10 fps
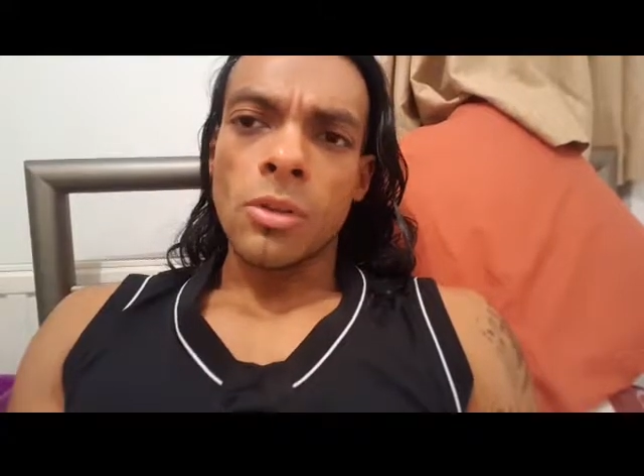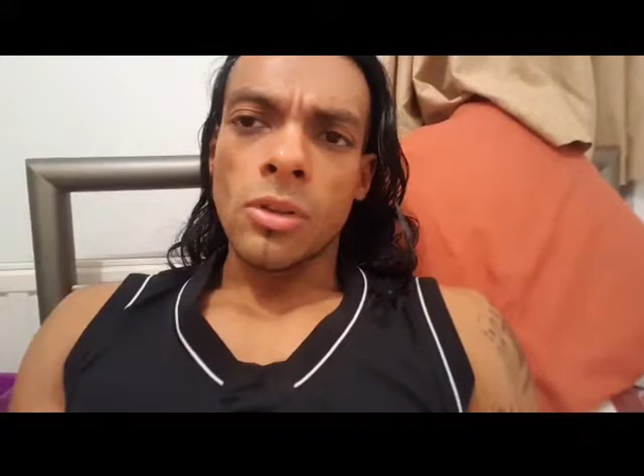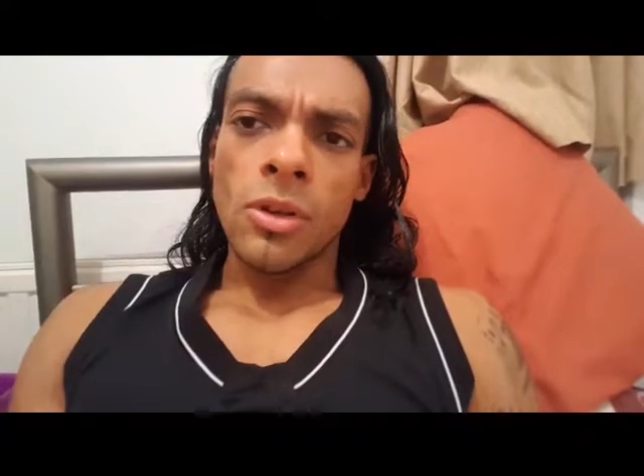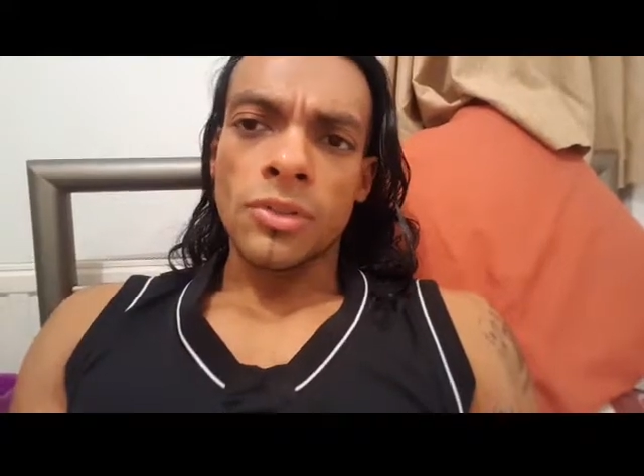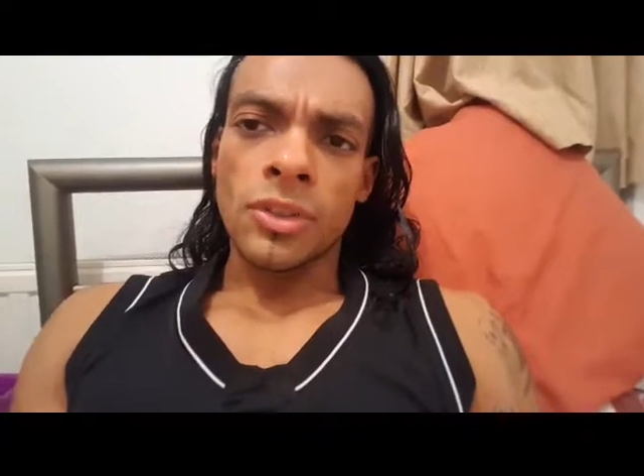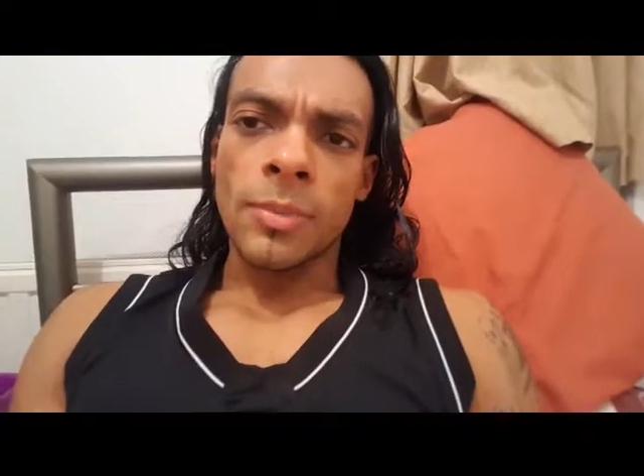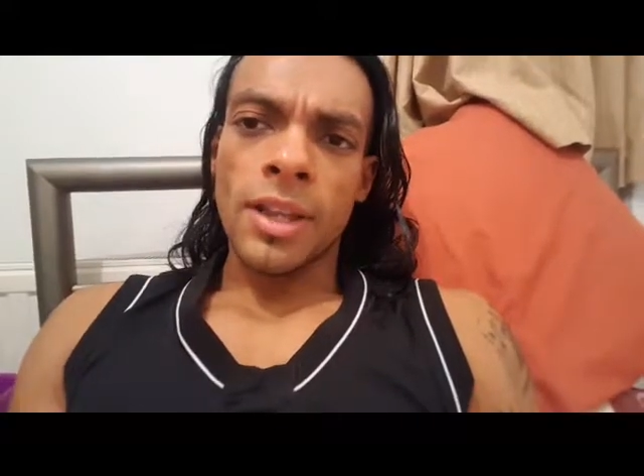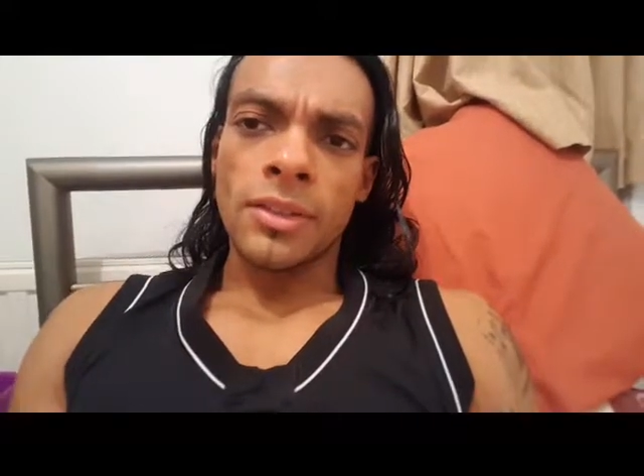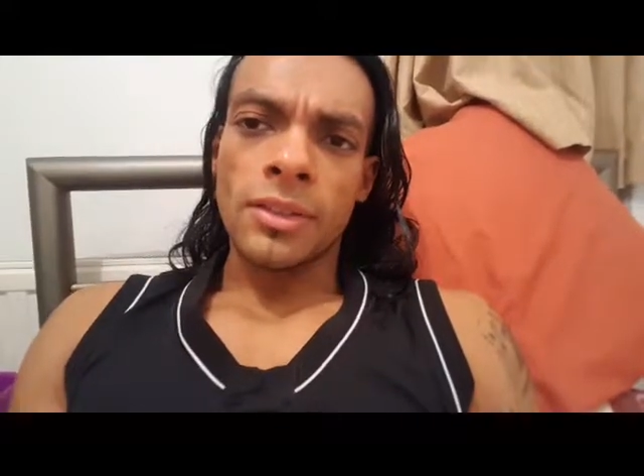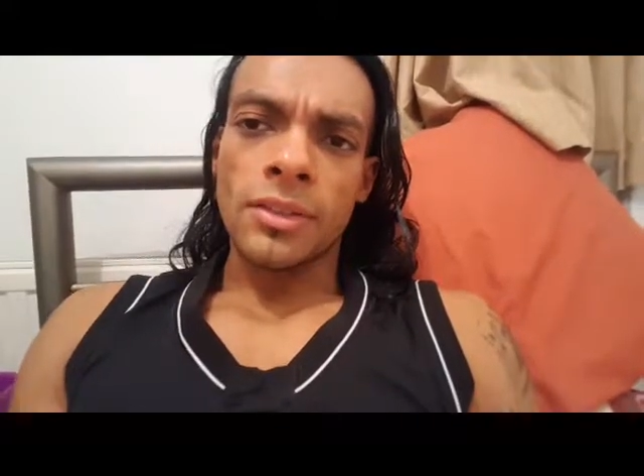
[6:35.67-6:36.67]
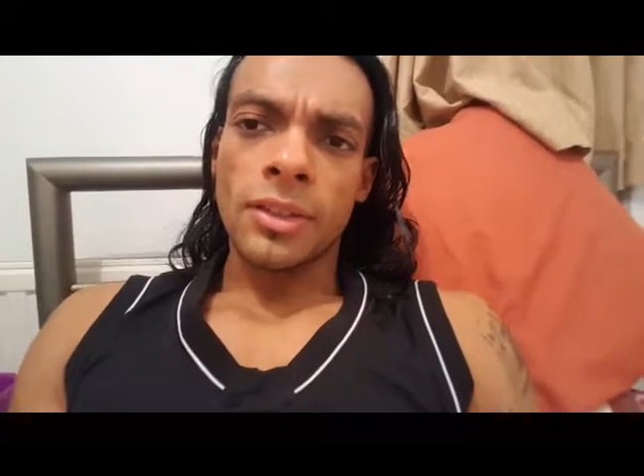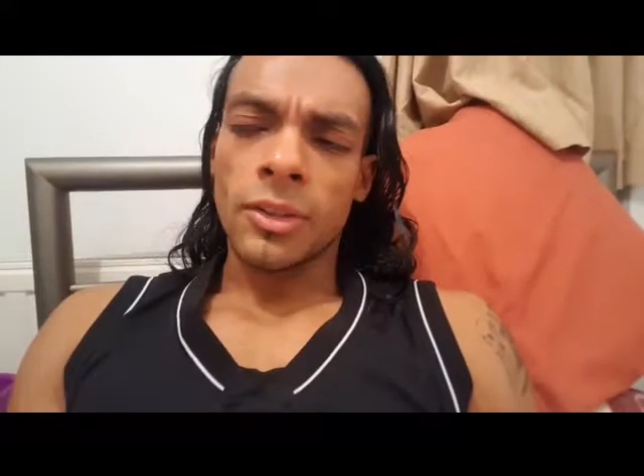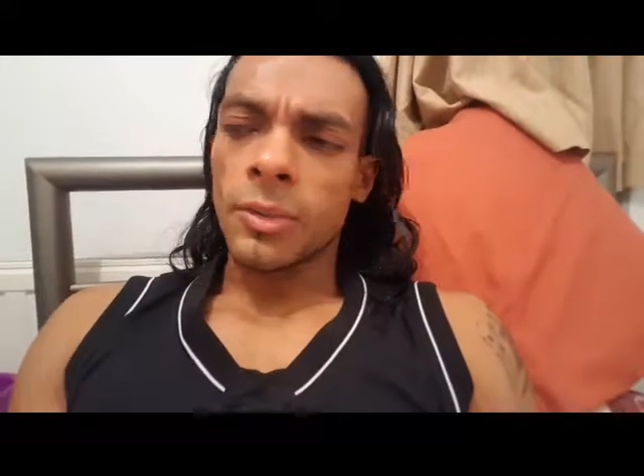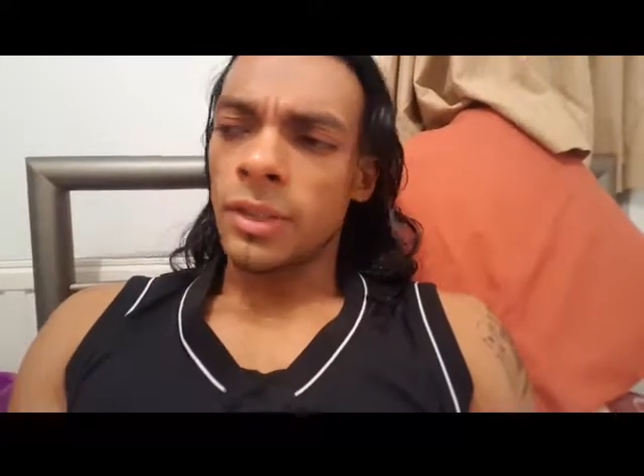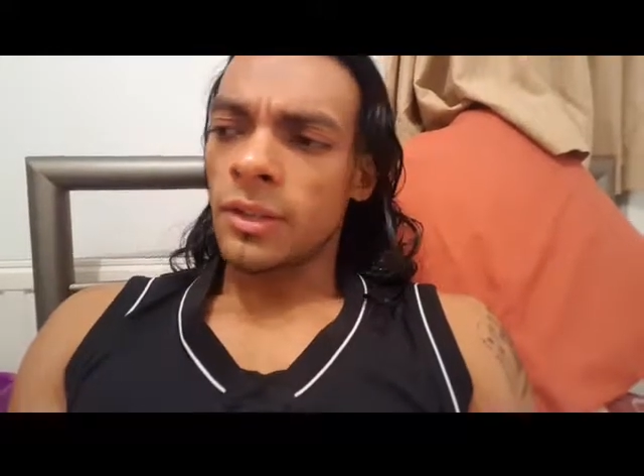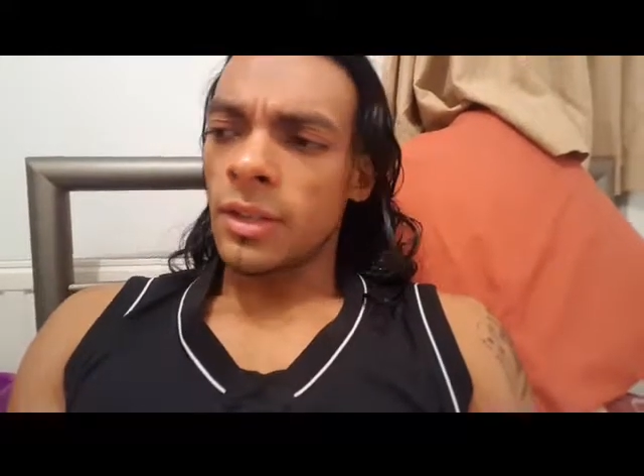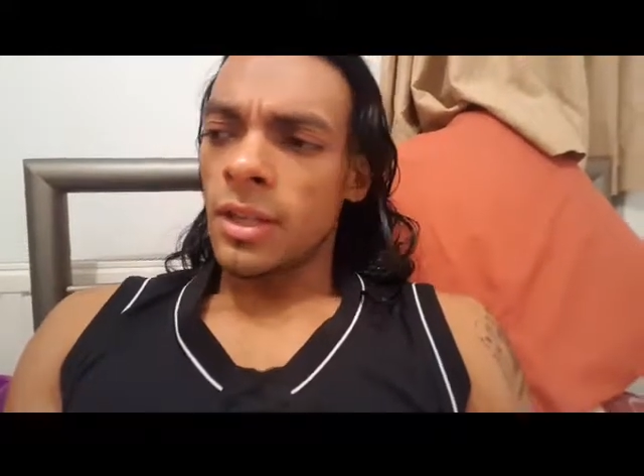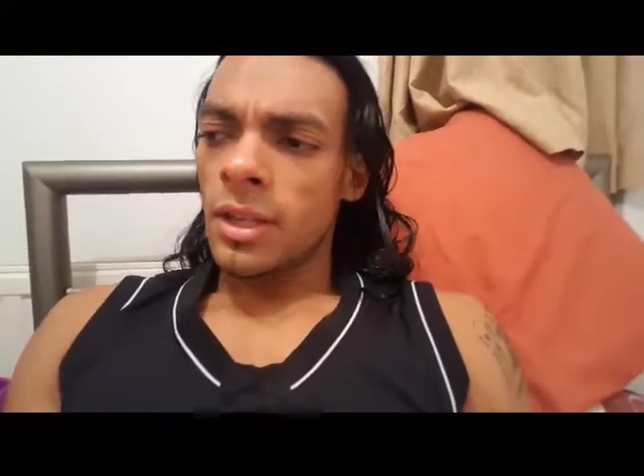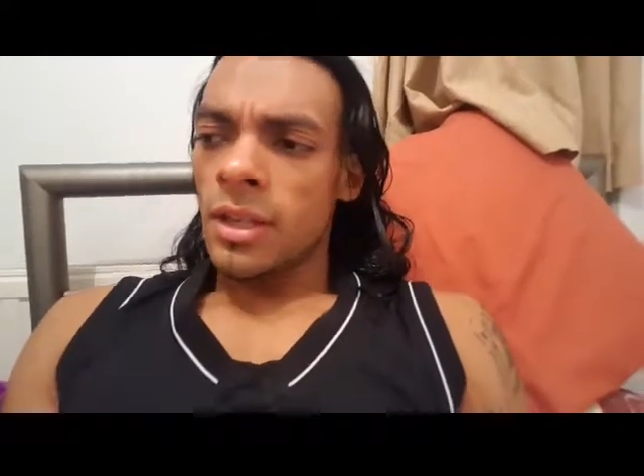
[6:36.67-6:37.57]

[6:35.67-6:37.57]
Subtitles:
roller coaster this past 6 weeks.